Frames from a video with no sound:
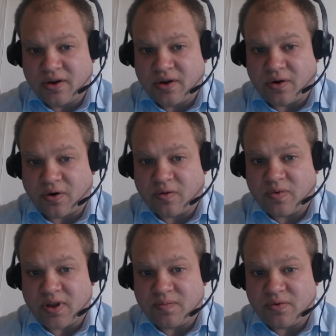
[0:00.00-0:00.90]
are
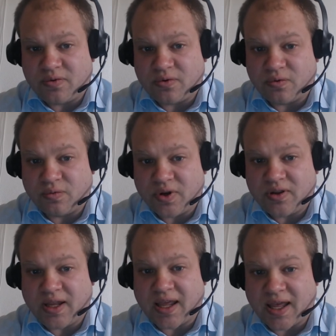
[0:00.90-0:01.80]
people who
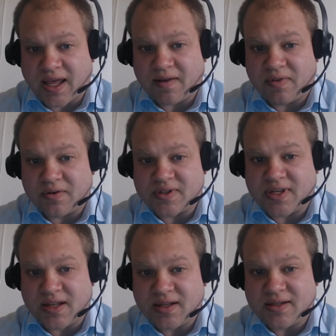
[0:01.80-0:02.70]
really have those
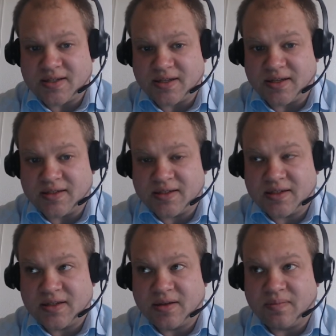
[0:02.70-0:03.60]
tendencies,
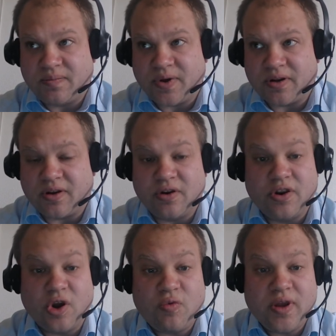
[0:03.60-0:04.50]
but
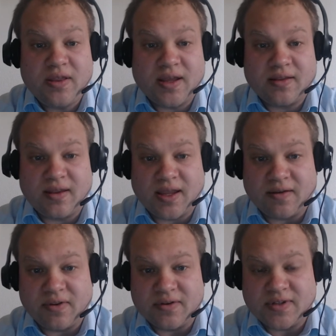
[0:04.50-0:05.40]
knowing that they
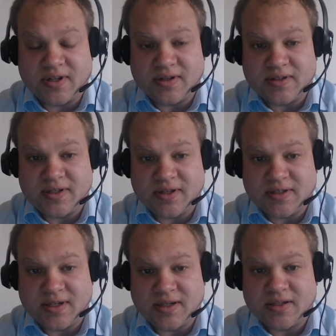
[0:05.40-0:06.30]
have those
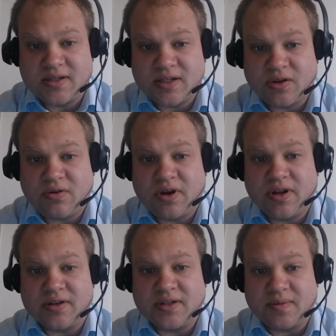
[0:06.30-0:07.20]
tendencies is so
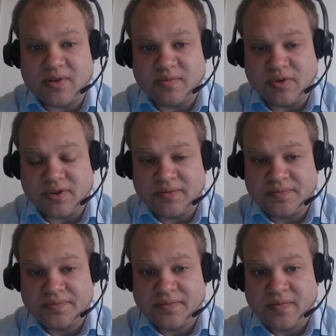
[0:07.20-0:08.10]
unacceptable
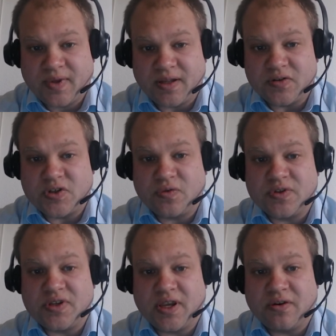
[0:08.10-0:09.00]
and so
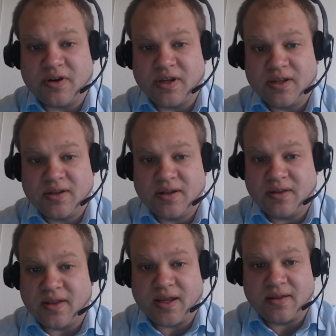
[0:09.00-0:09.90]
scary
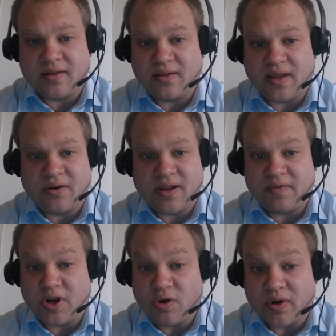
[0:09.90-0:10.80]
that they don't
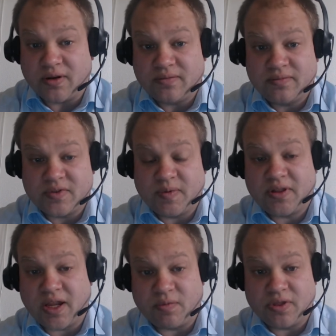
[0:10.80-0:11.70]
even know it. It's a bit
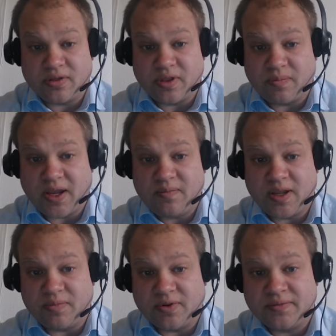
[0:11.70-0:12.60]
like with the pain people.